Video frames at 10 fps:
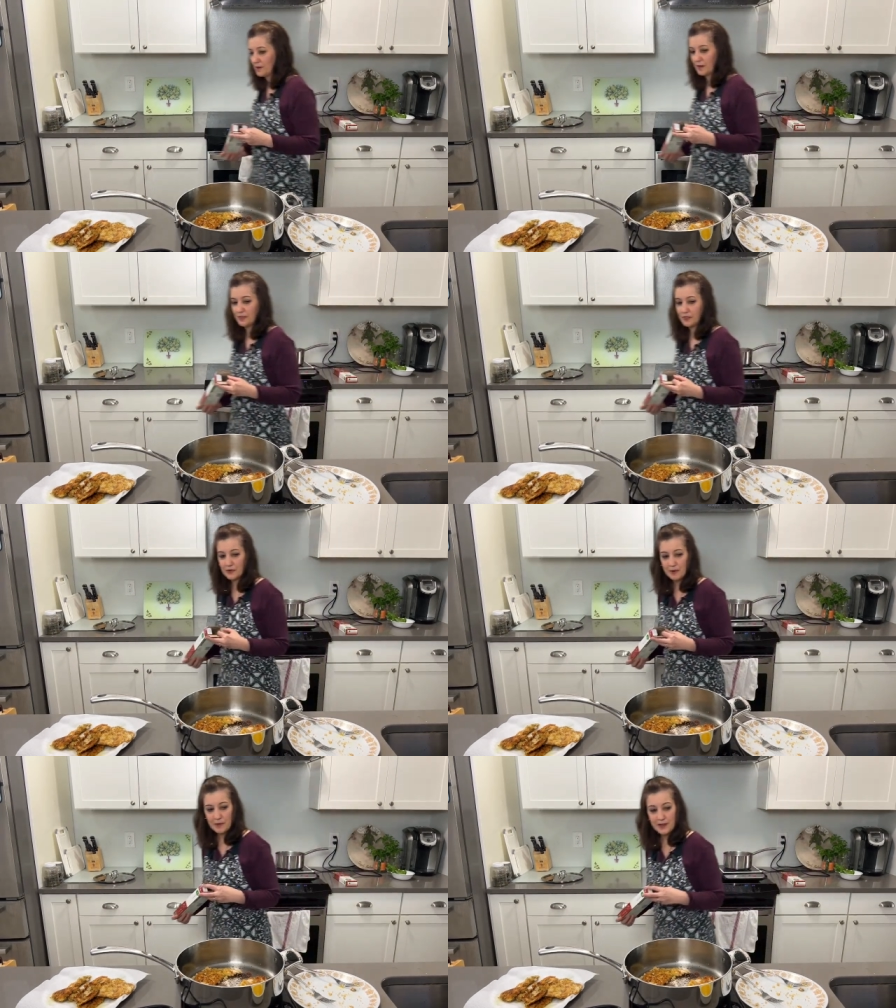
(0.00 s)
in about
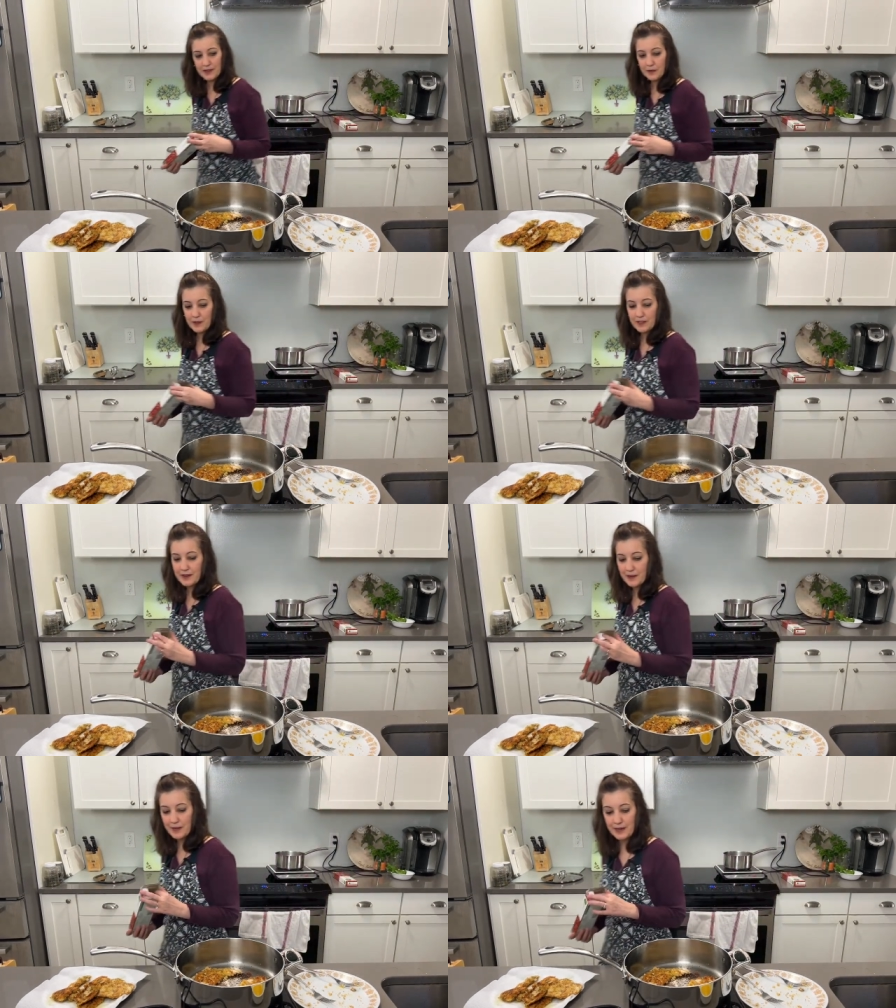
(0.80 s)
three minutes by the
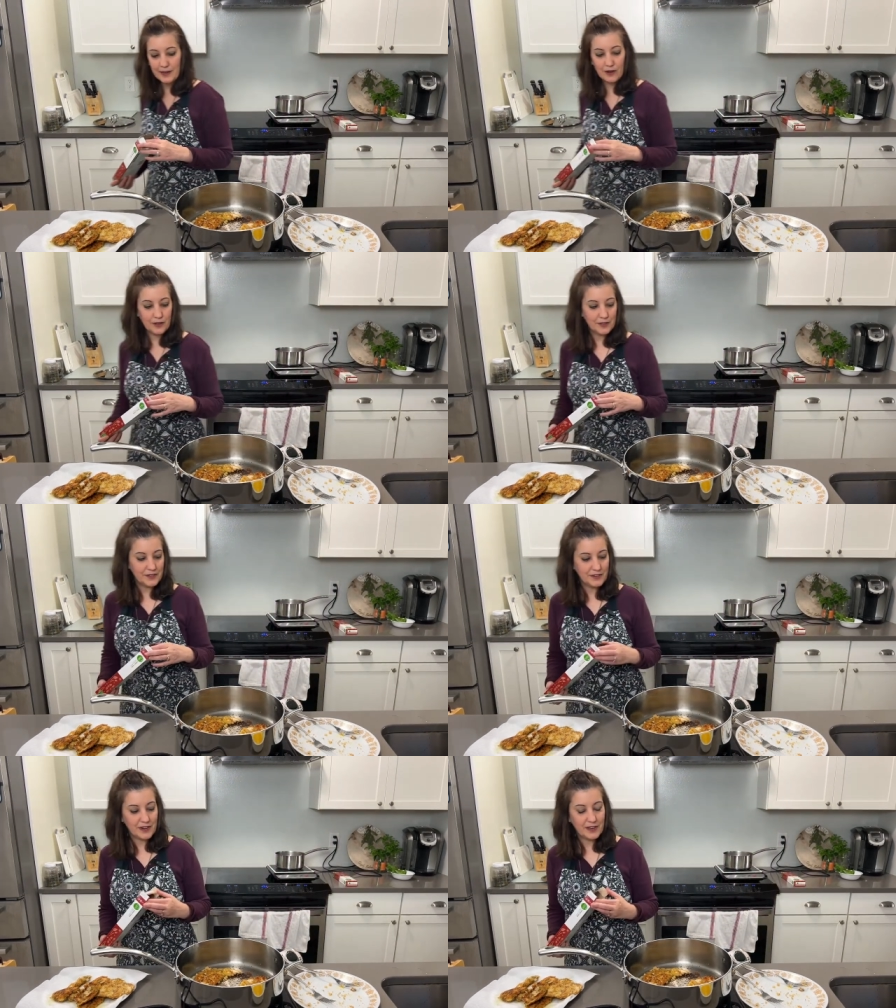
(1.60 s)
time I get all
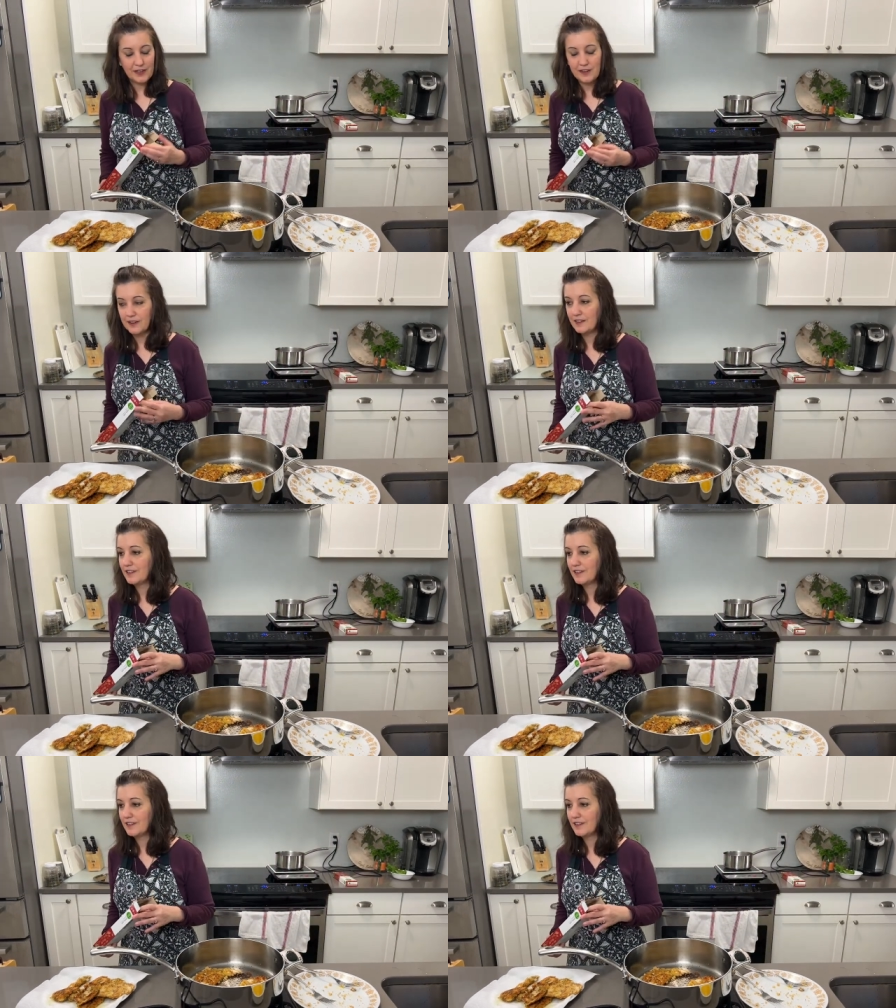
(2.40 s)
this done.